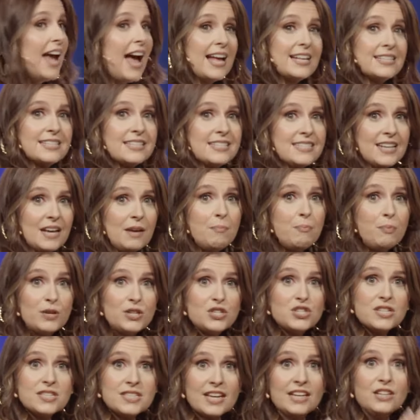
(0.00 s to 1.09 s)
had to dip,
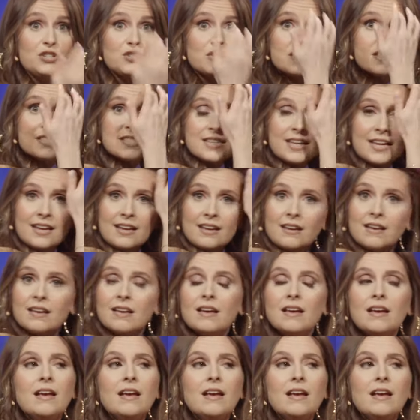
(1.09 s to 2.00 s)
which is interesting.